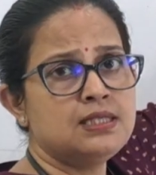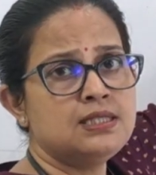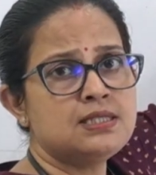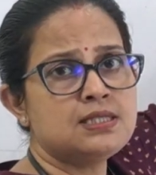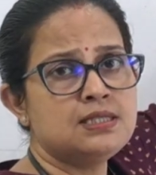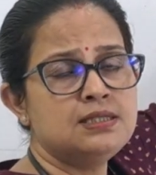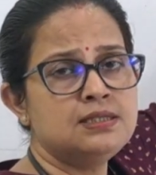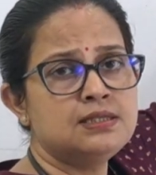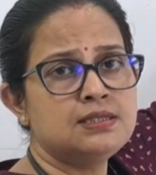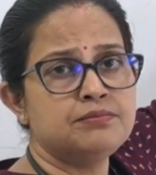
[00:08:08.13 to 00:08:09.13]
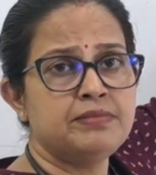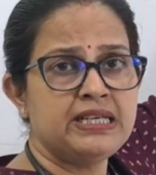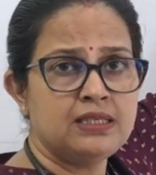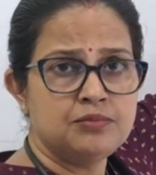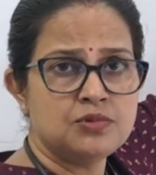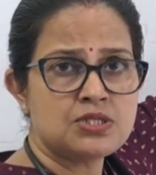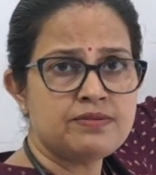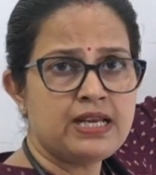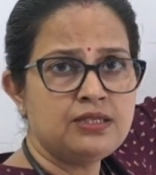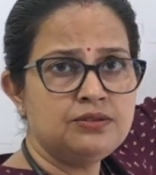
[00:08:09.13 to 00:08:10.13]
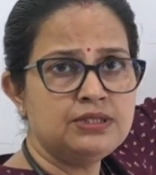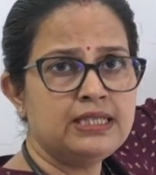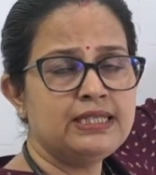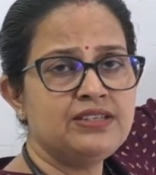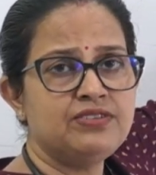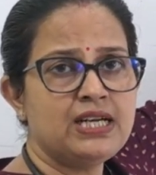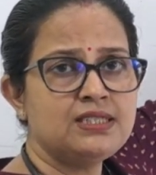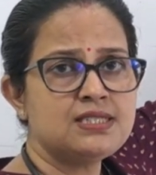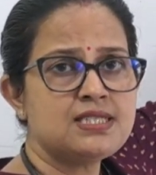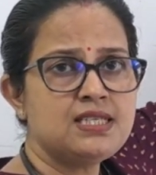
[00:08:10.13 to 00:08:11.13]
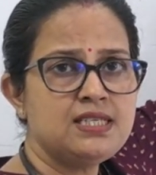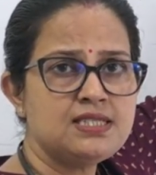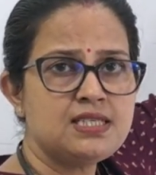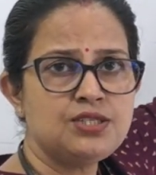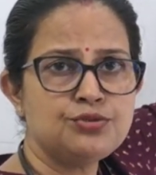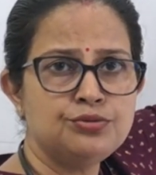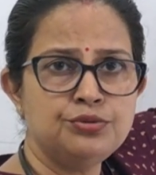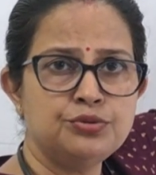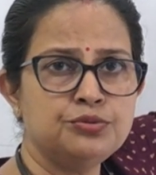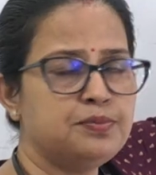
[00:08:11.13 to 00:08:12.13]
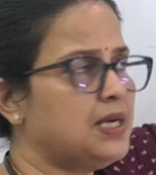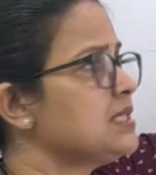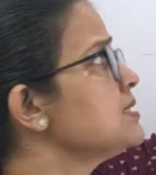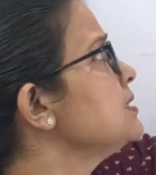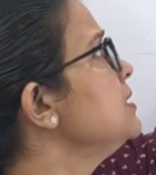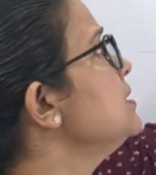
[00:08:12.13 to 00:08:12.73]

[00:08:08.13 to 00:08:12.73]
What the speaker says: is the minimum value that divides the series into two parts.